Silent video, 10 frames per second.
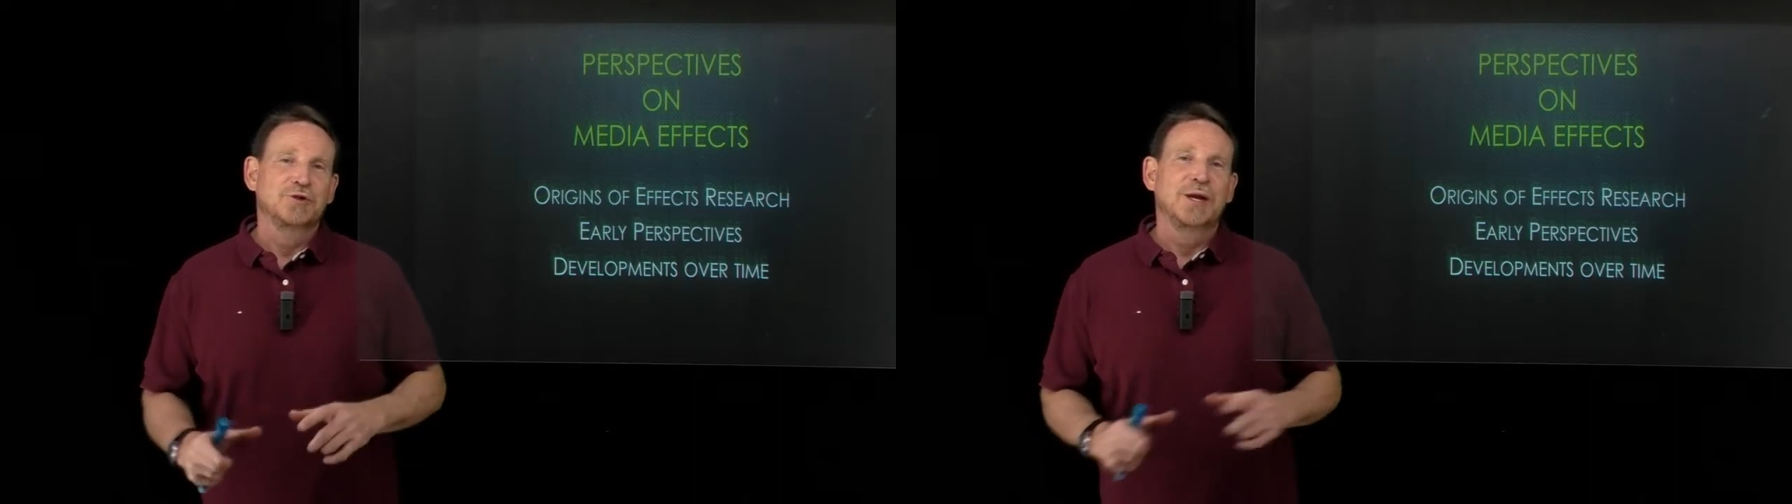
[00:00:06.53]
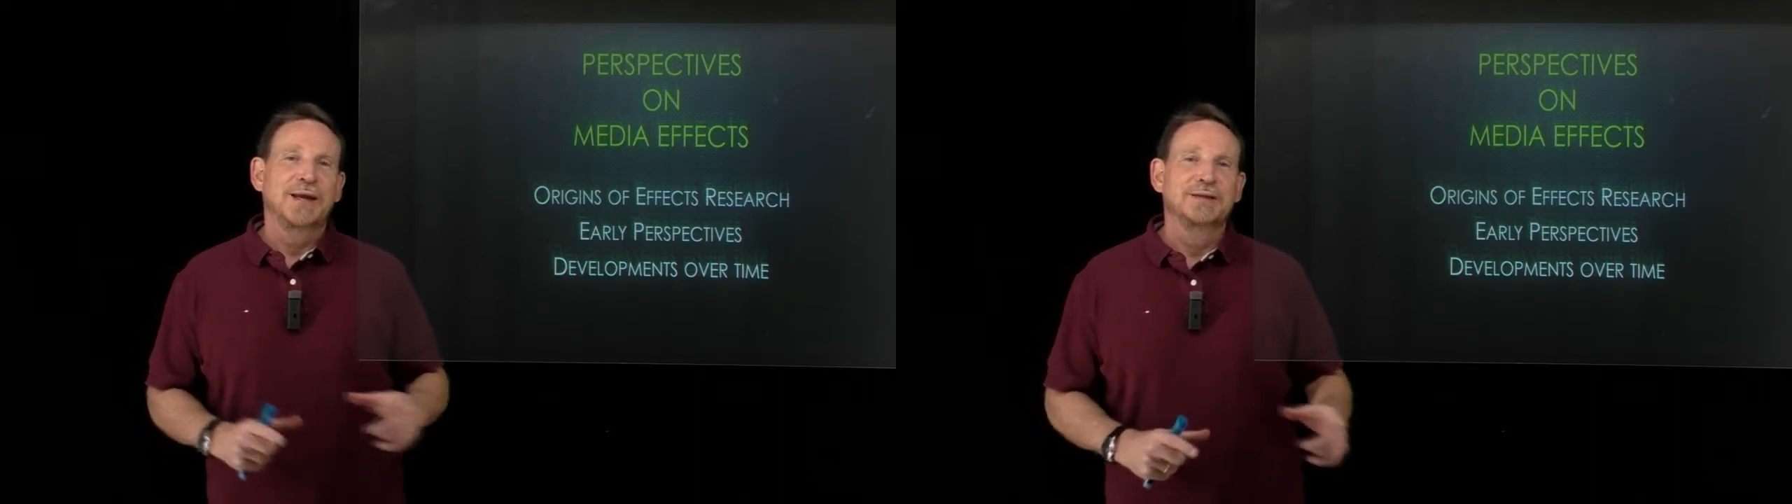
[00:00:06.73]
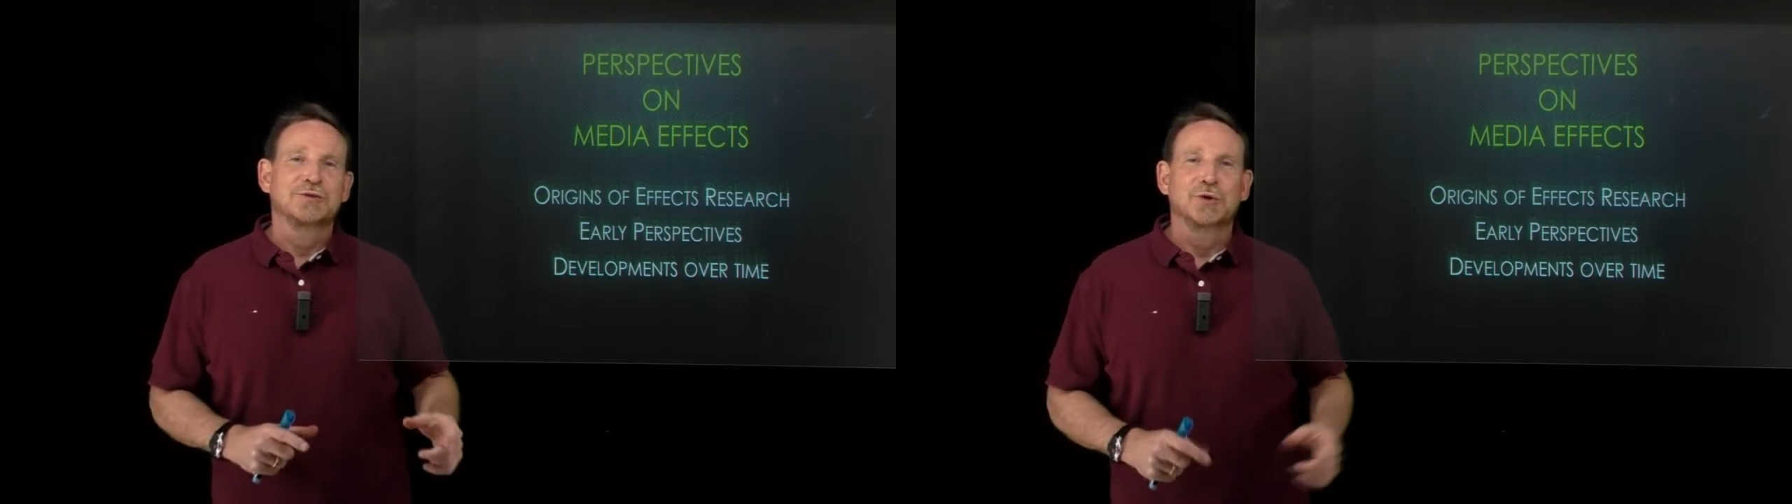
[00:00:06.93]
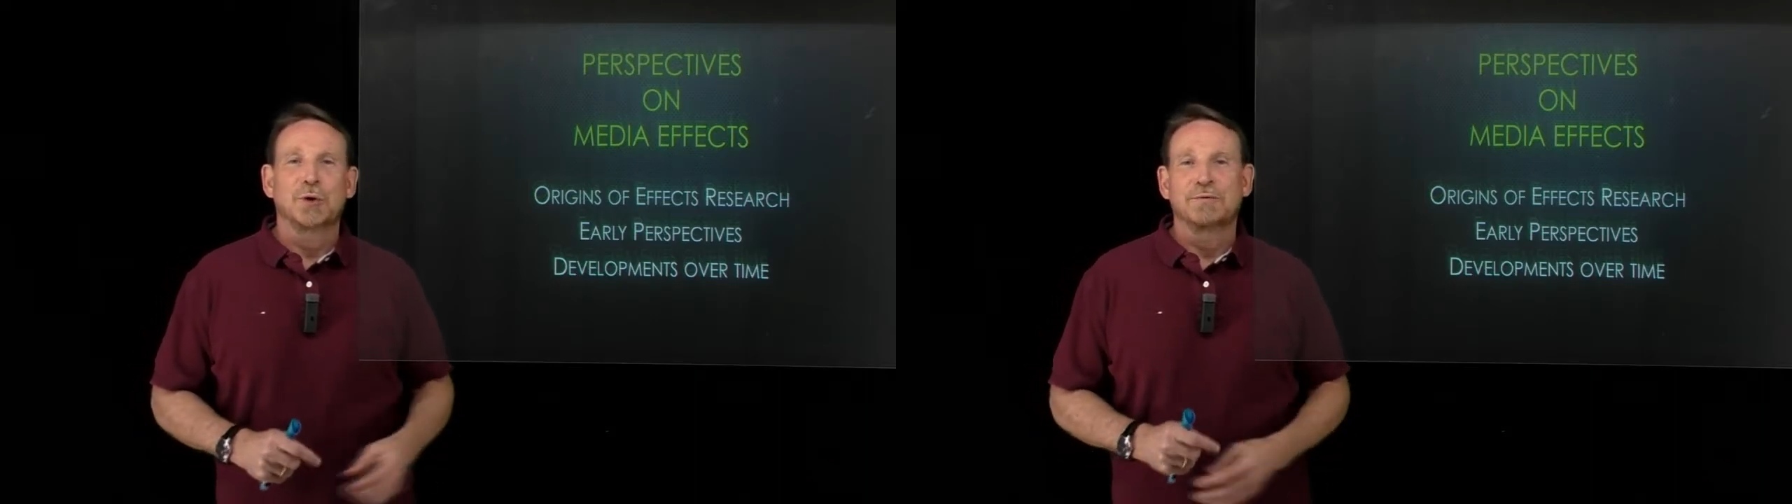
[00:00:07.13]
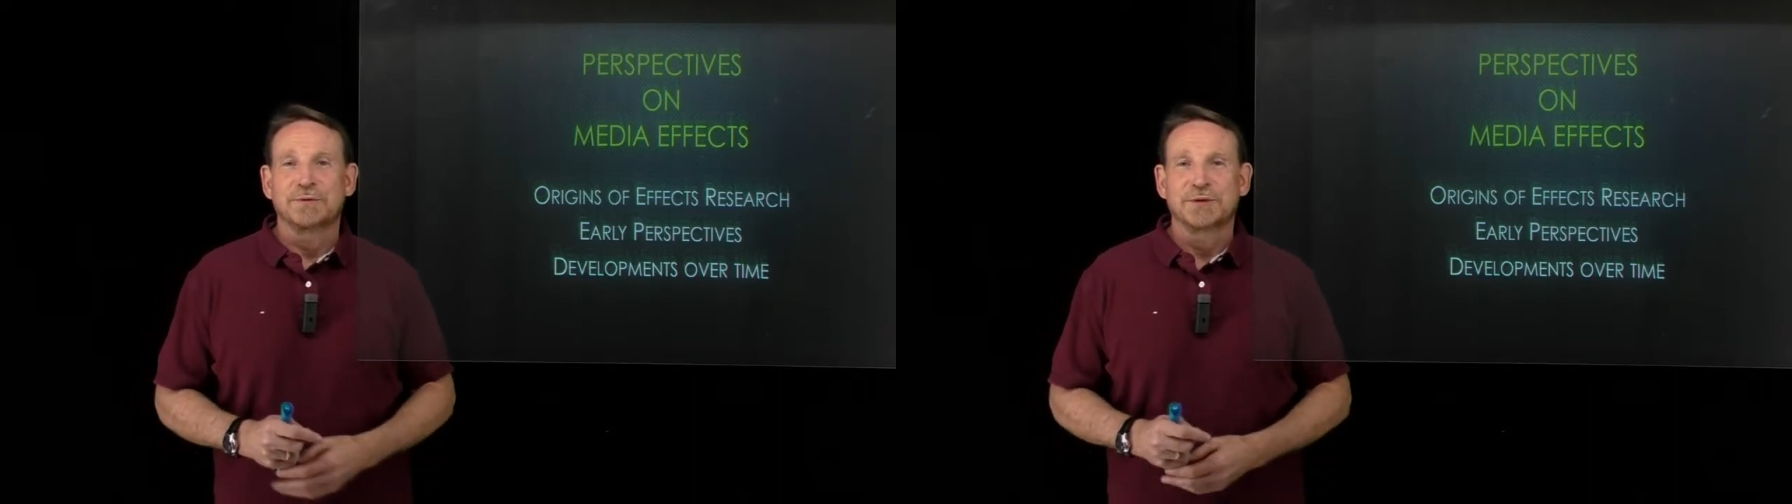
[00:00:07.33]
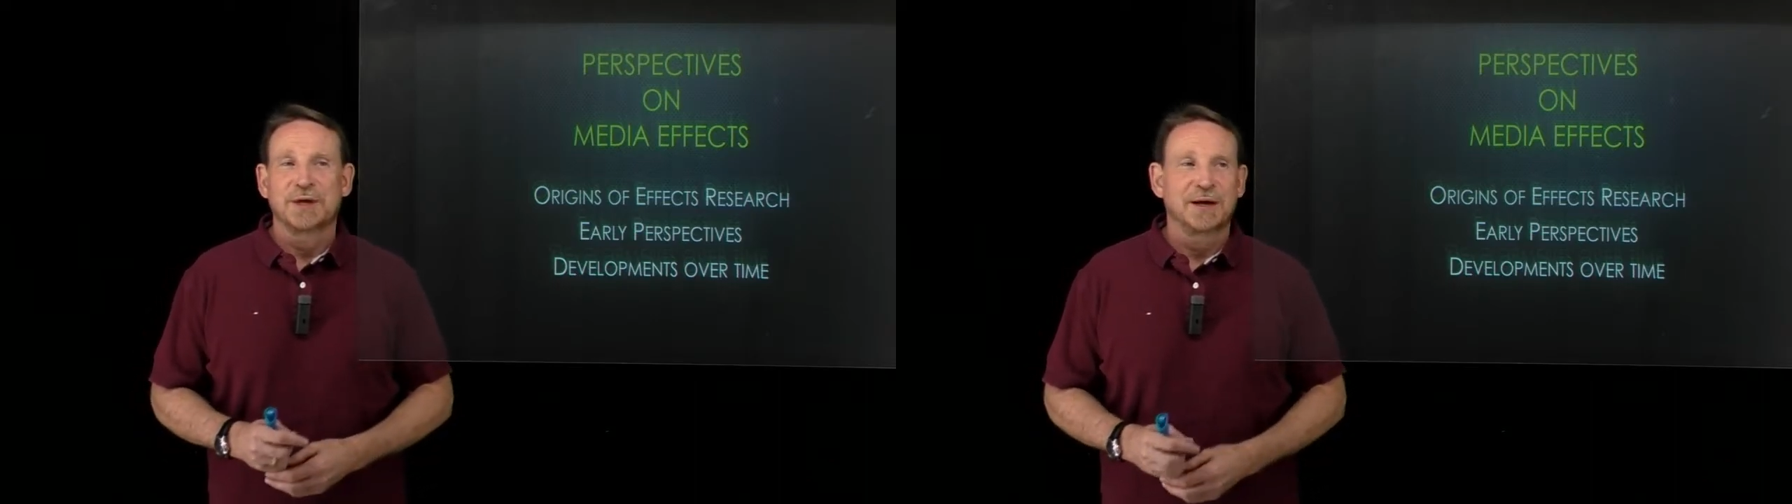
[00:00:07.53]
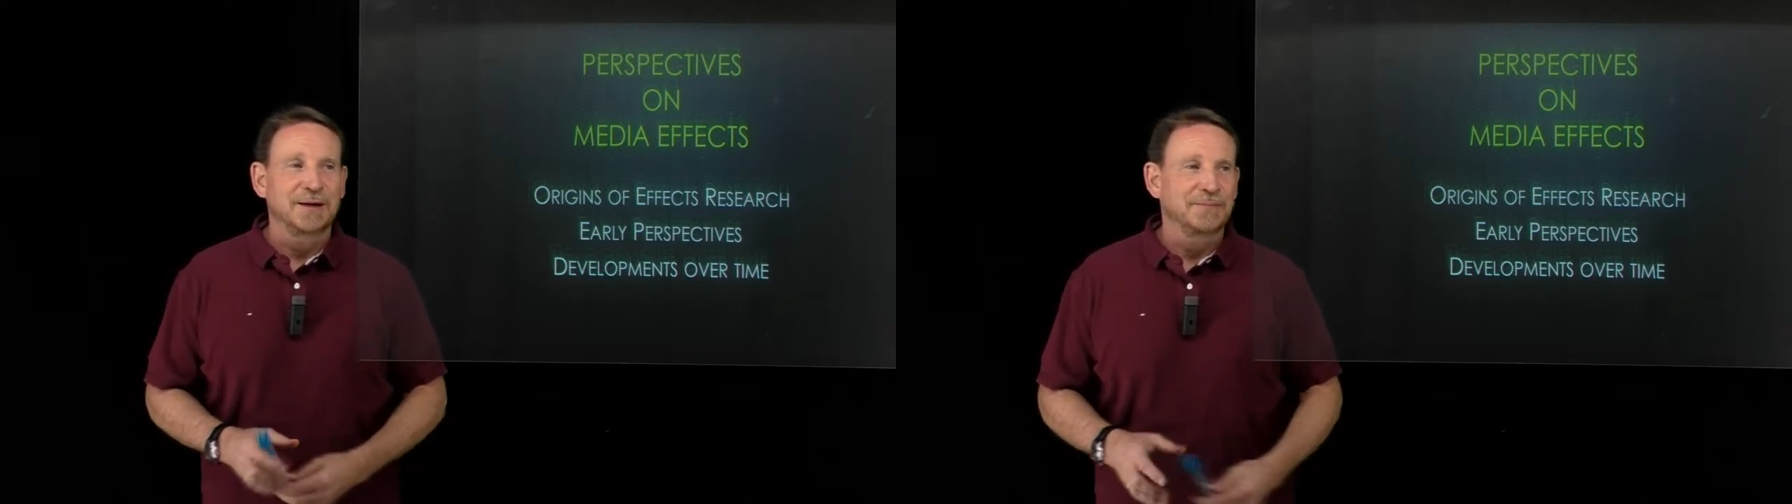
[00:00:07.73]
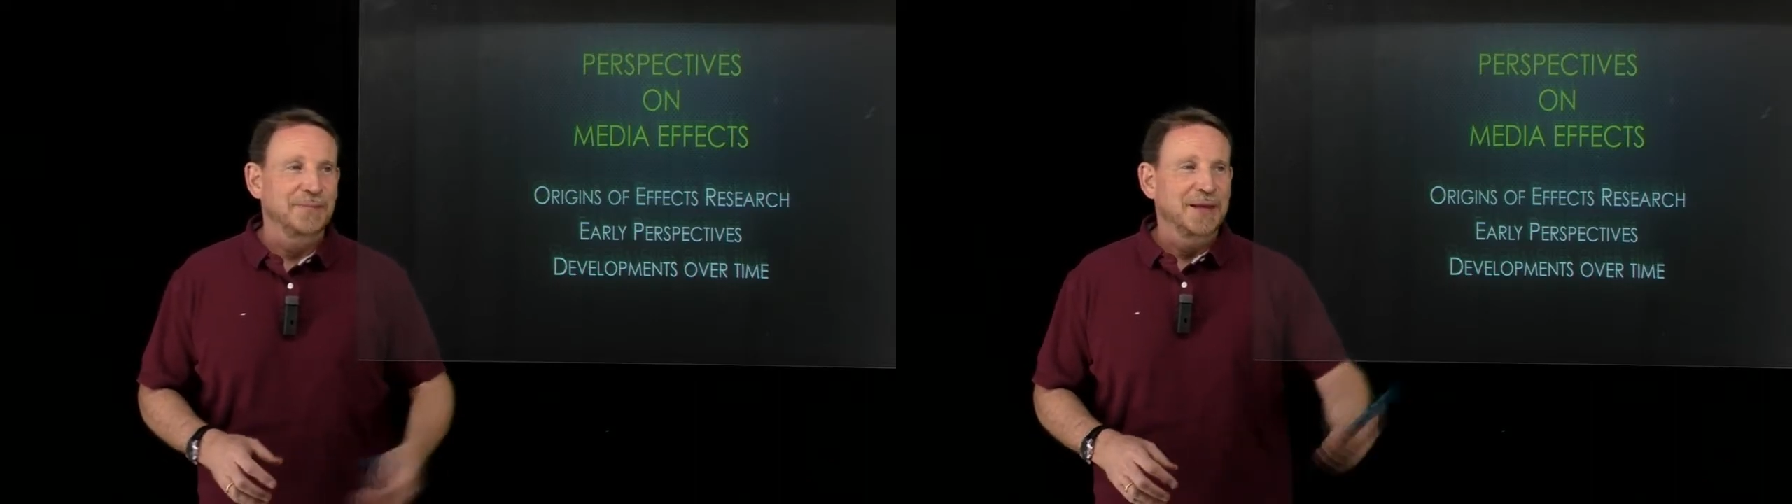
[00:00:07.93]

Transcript: changed over time.